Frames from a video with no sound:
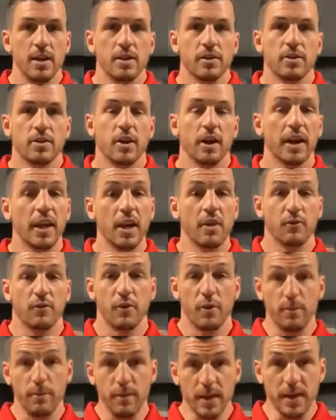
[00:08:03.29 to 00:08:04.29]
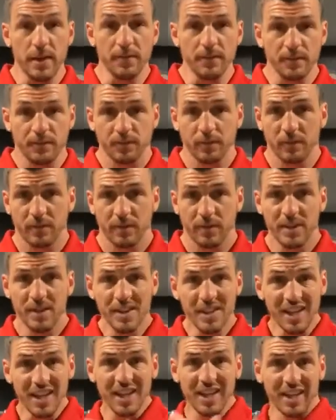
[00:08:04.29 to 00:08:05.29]
So again, for me,
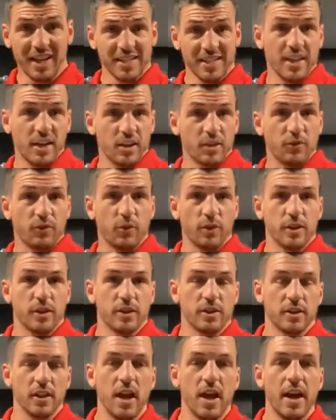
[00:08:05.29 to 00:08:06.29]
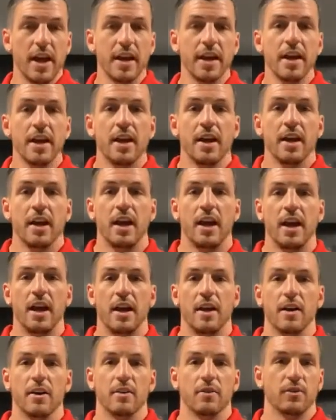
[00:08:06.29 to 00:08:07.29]
like I said, on the 4th of July,
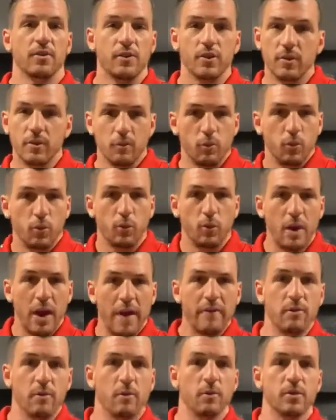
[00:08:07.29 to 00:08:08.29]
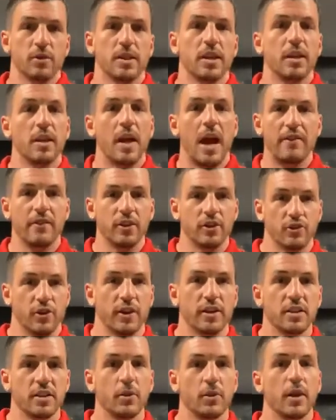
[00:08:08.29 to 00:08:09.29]
everyone was having
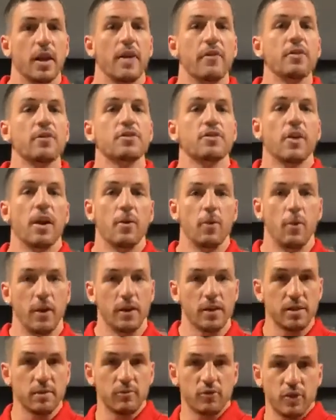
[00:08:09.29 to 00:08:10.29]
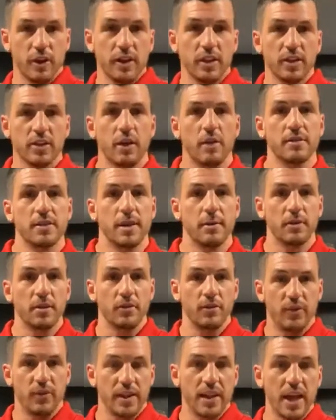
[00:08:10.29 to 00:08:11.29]
drinks or whatever, so I wanted some drinks, so I was able to
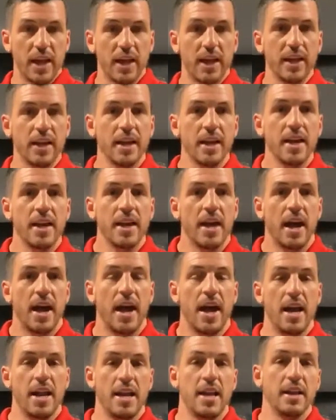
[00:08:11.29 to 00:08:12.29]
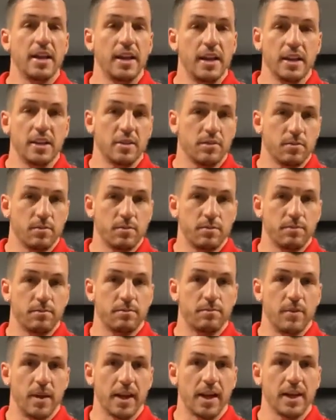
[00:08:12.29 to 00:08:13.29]
fit that in. And it's,
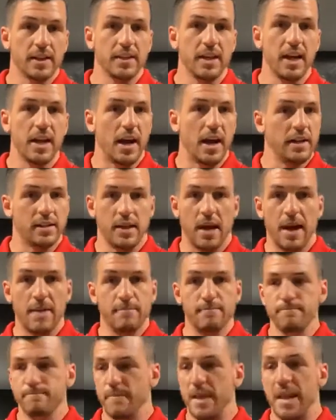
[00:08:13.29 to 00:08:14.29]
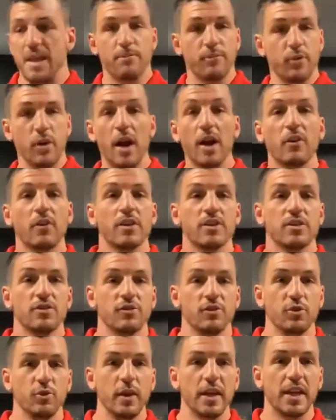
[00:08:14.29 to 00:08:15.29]
like I said, I made progress
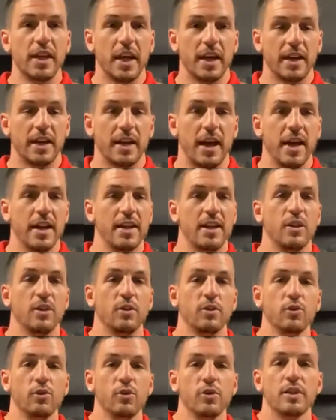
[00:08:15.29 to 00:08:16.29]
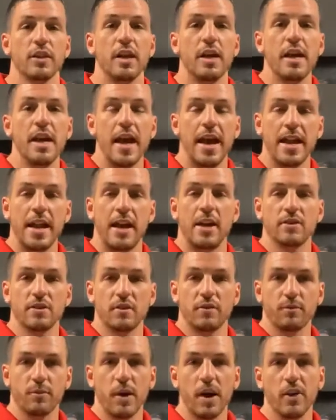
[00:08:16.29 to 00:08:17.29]
through the weekend. I didn't lose an ounce
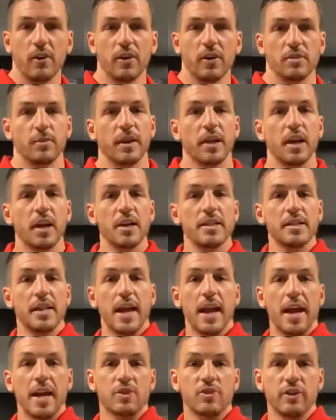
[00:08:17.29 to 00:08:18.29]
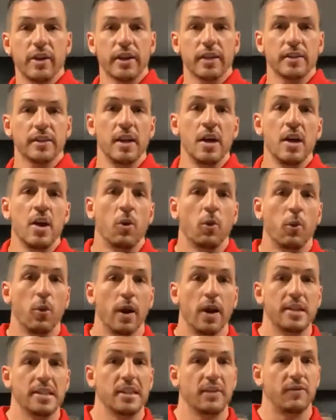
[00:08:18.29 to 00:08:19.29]
of progress because I had drinks.
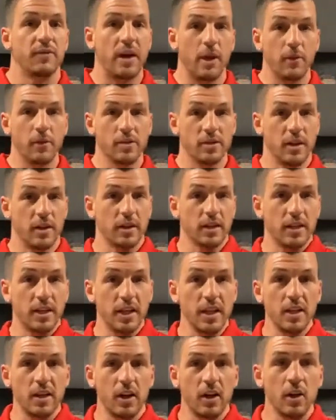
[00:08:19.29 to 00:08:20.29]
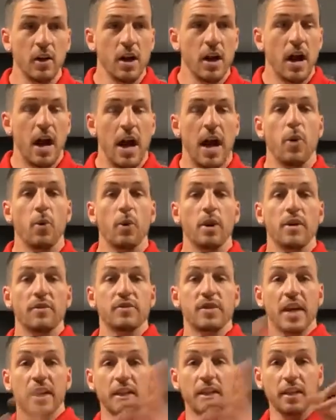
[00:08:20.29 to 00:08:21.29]
Whereas if I was on keto, I would have
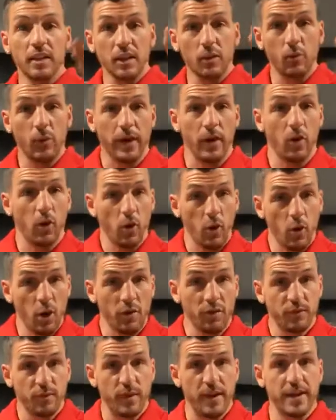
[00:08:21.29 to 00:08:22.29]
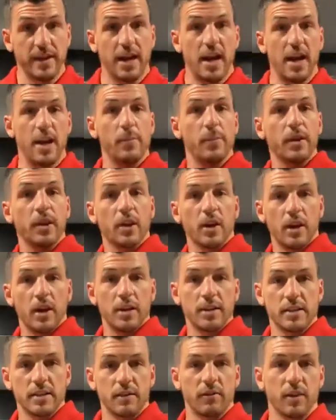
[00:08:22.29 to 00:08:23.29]
technically went off my diet
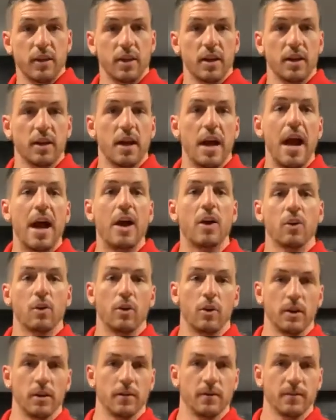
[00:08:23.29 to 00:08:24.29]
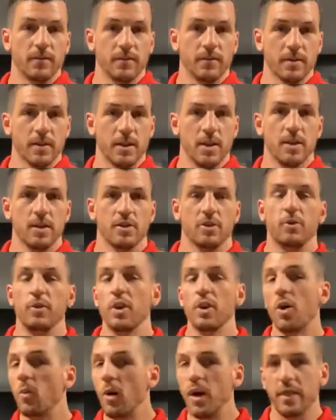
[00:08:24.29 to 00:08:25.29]
because of the alcohol. So we
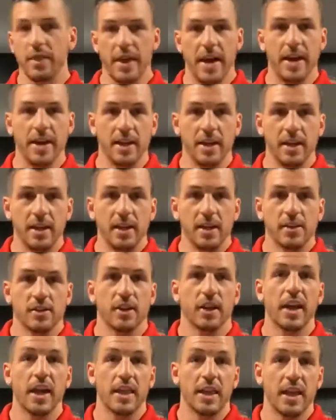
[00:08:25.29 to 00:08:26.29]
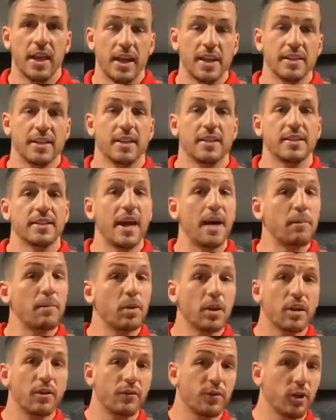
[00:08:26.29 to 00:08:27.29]
don't want that. So again, like I said, stop
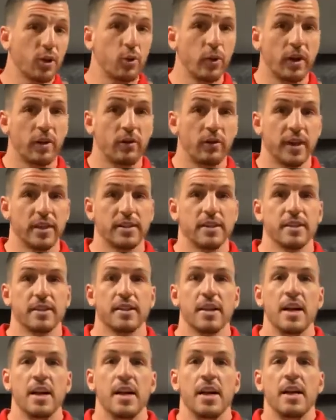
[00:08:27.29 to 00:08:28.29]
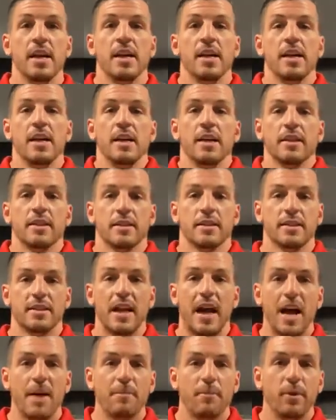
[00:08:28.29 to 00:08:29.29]
looking for quick fixes.
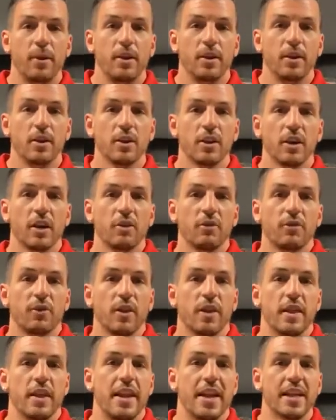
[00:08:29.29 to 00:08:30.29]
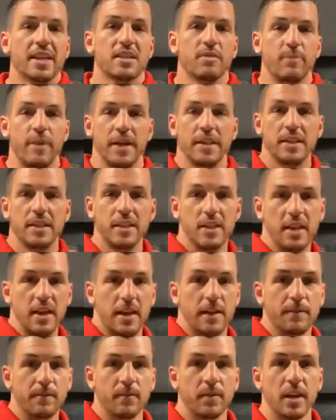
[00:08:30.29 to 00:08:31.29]
Stop looking for the next best
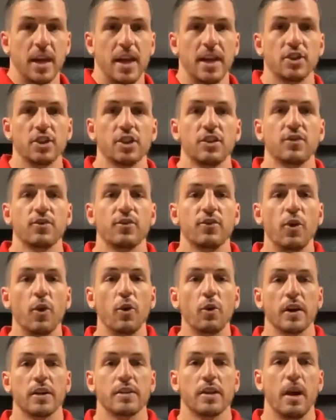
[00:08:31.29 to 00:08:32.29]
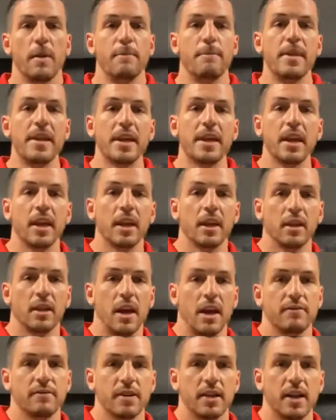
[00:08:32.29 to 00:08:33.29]
thing and just focus on making it a
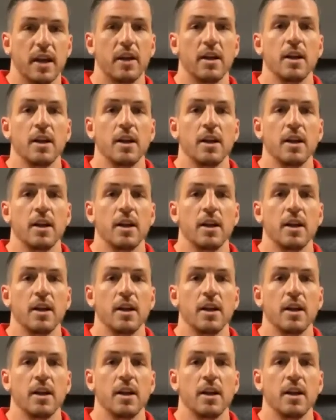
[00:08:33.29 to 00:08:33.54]
lifestyle.